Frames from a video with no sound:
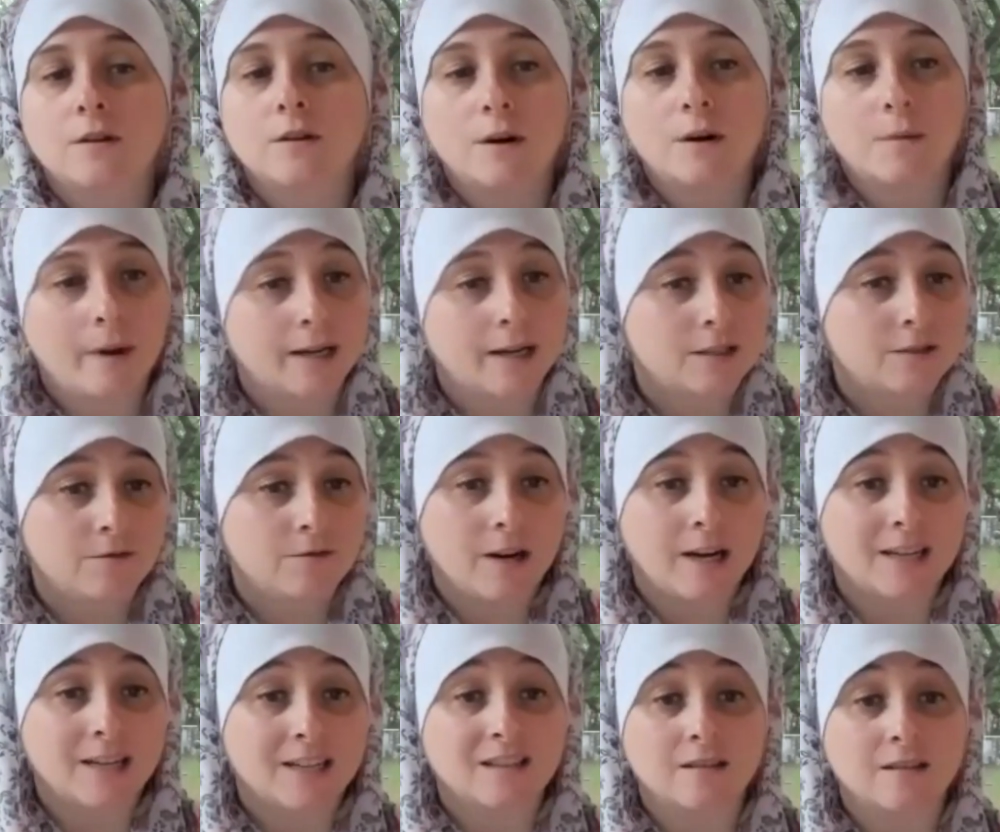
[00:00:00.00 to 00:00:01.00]
her best
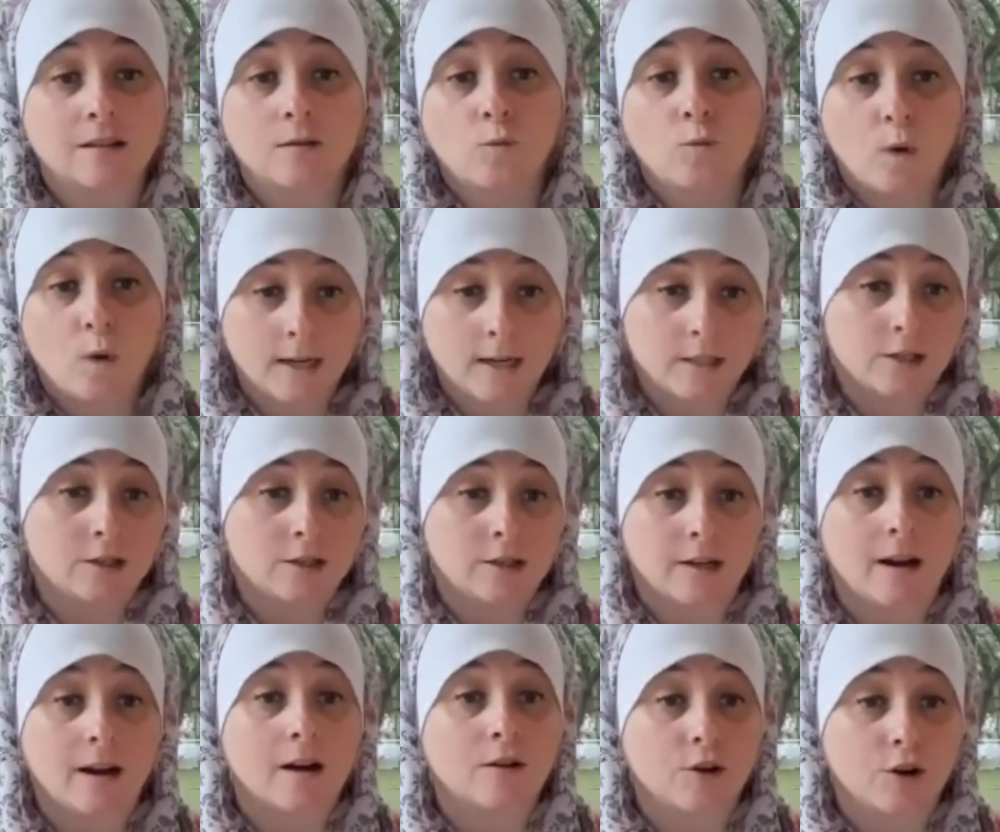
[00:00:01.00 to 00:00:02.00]
friend wants her to
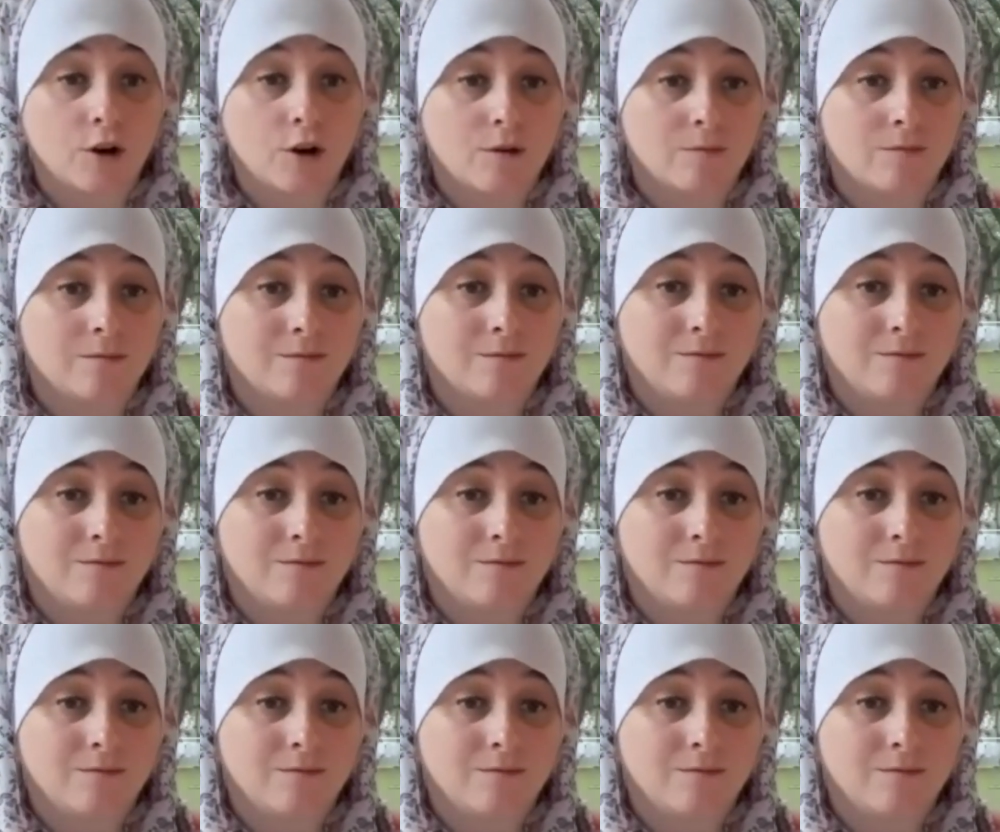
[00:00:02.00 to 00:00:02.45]
not go.